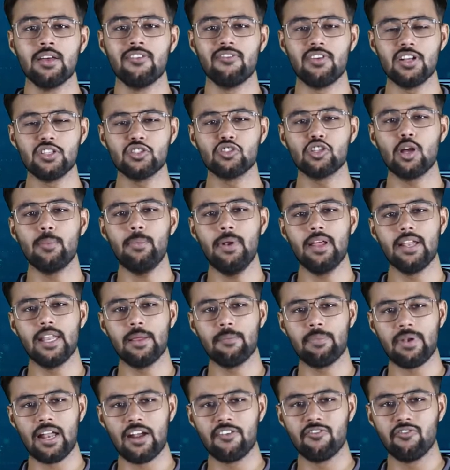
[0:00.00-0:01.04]
one-stop
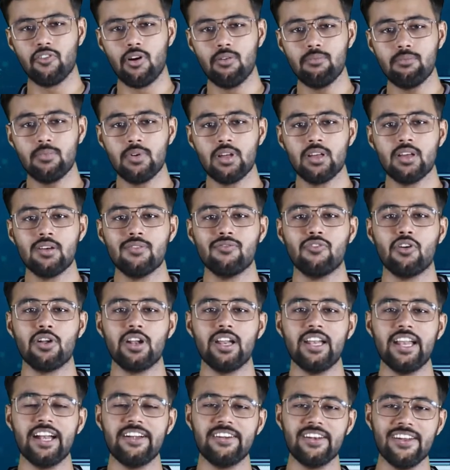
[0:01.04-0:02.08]
learning platform for
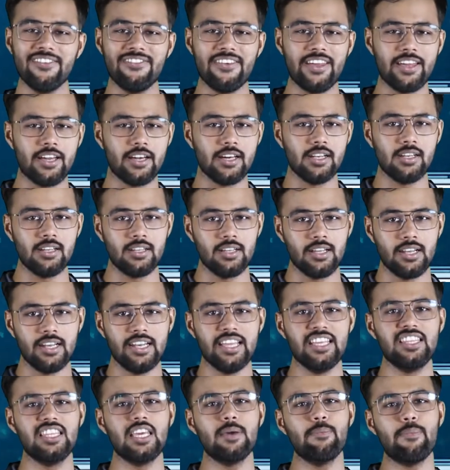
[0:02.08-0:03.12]
electric vehicle,
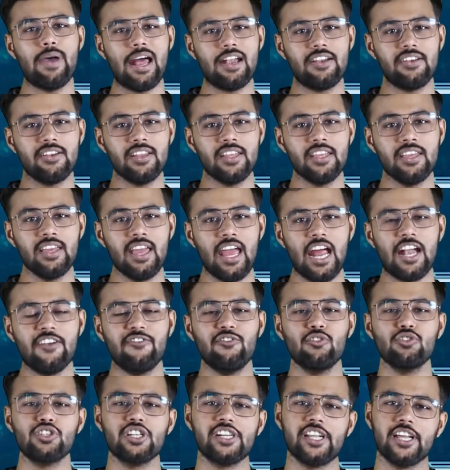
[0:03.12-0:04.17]
lithium battery and
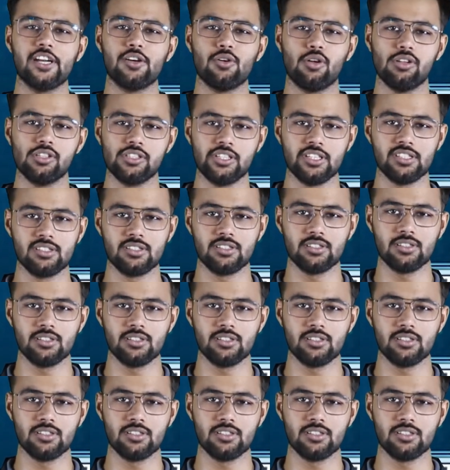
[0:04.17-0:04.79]
future technologies.